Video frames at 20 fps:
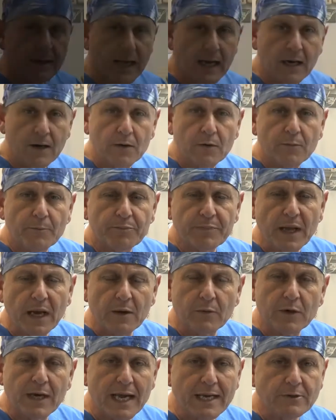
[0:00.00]
Now,
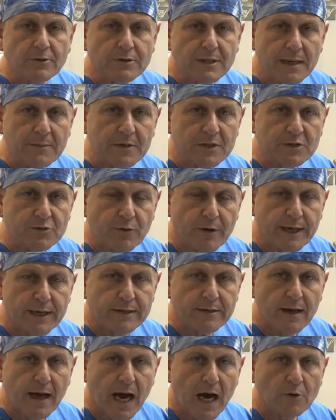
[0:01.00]
I would like to
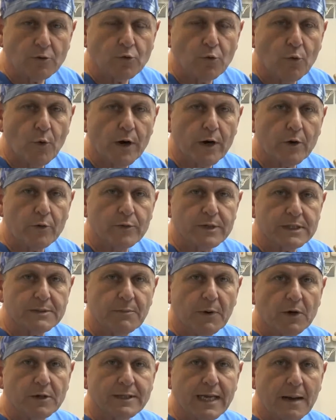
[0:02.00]
demonstrate how to work
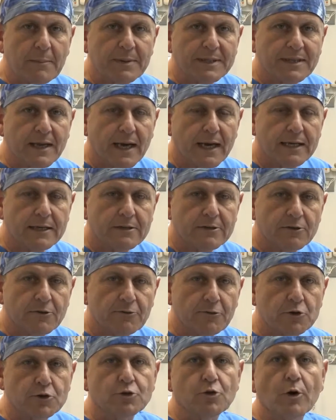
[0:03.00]
with Bond
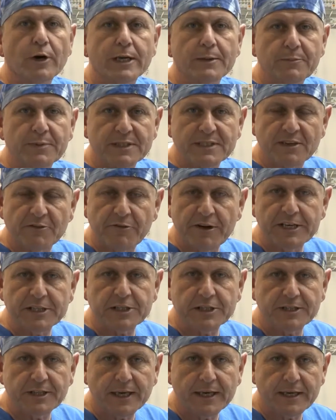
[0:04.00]
Apatite for socket
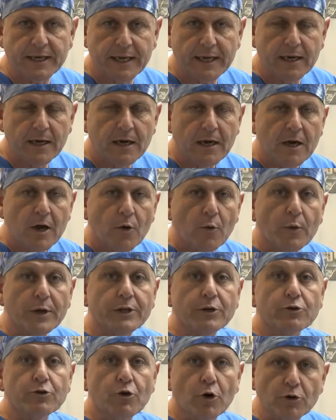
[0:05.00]
preservation technique
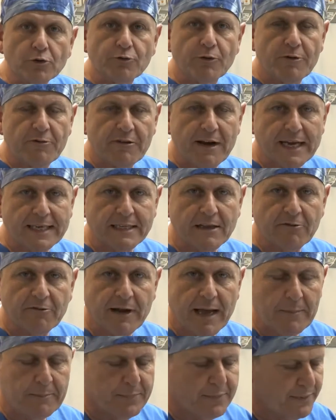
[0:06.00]
when you don't reflect the
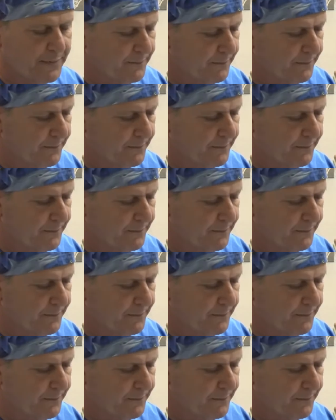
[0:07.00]
flap.